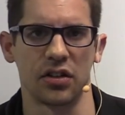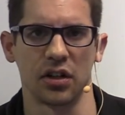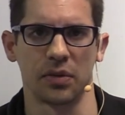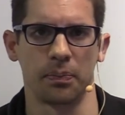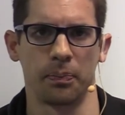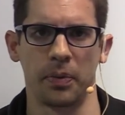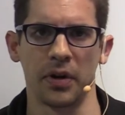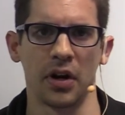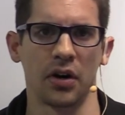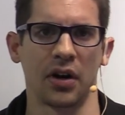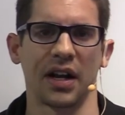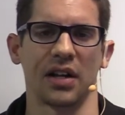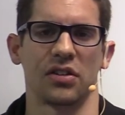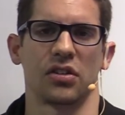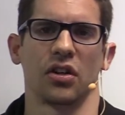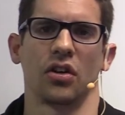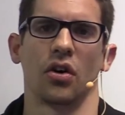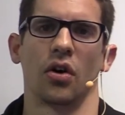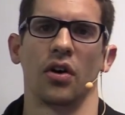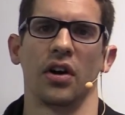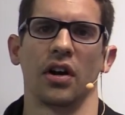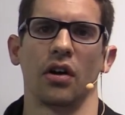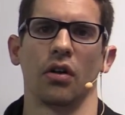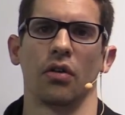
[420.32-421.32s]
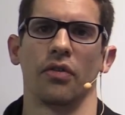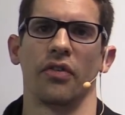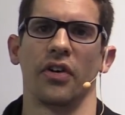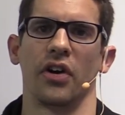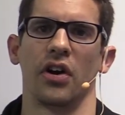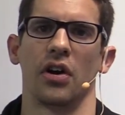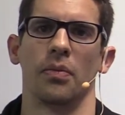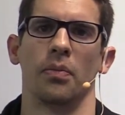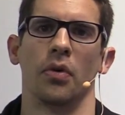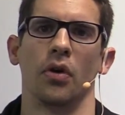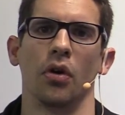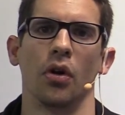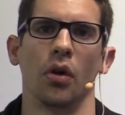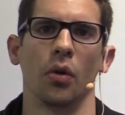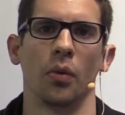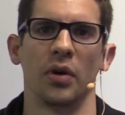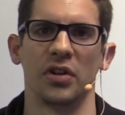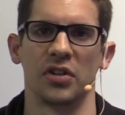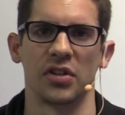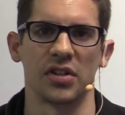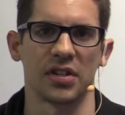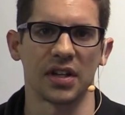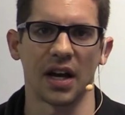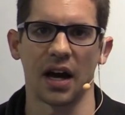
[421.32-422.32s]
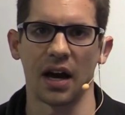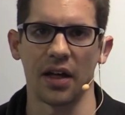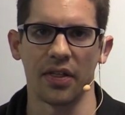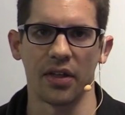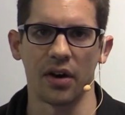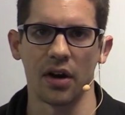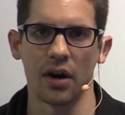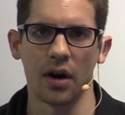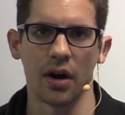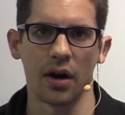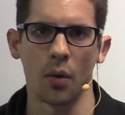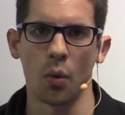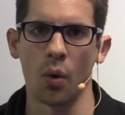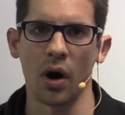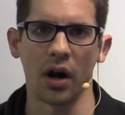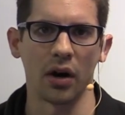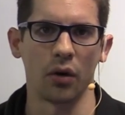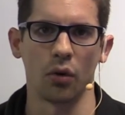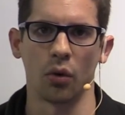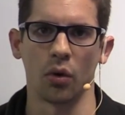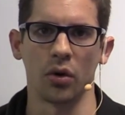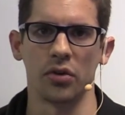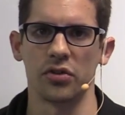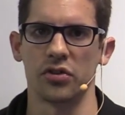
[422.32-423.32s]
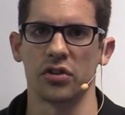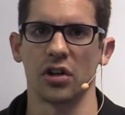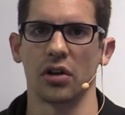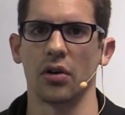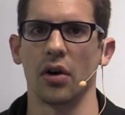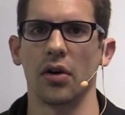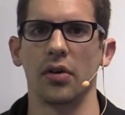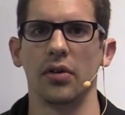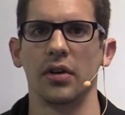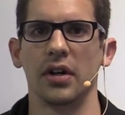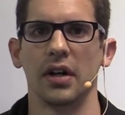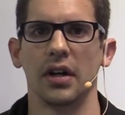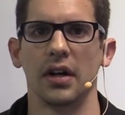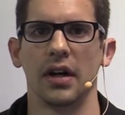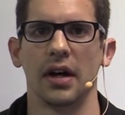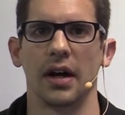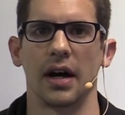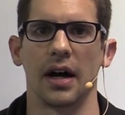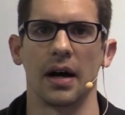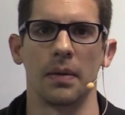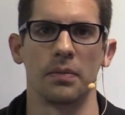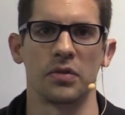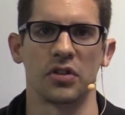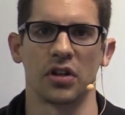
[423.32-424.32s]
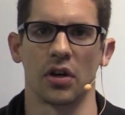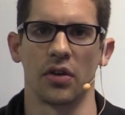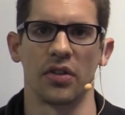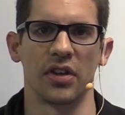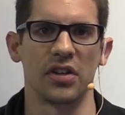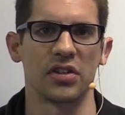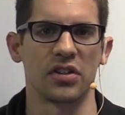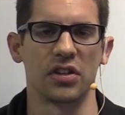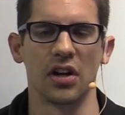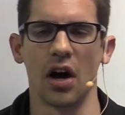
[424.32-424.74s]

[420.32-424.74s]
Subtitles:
pure categorical variable, which is either 1 or 0. So there's